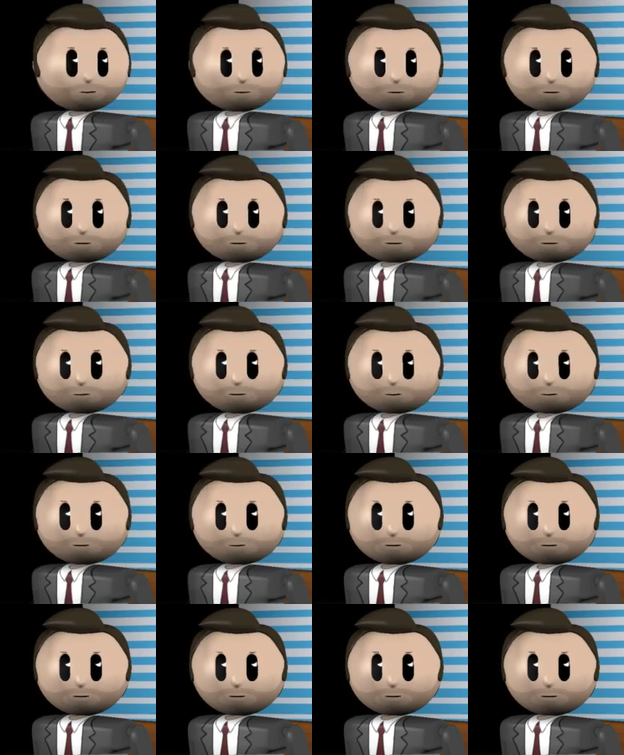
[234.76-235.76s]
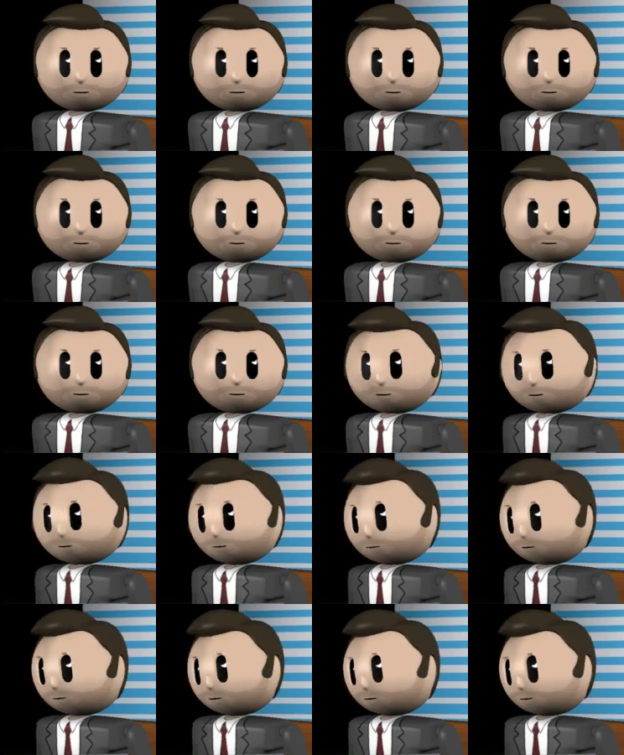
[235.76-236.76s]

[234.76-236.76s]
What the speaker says: (no one is talking)